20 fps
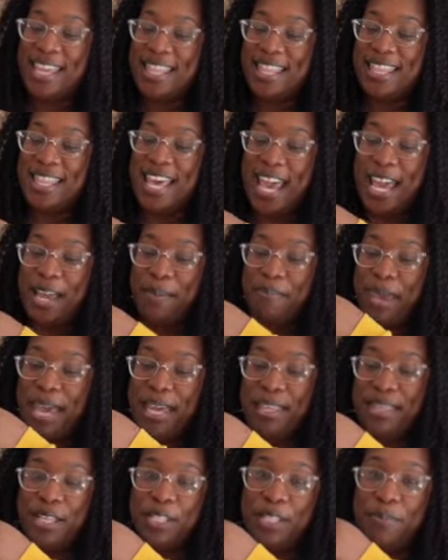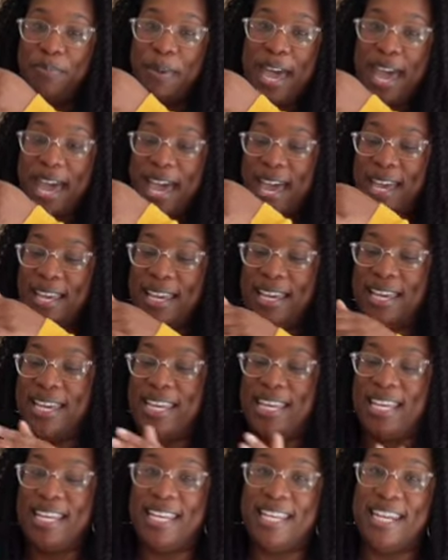They make this bag
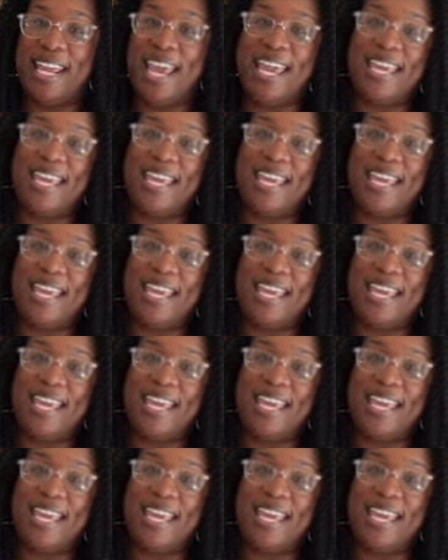in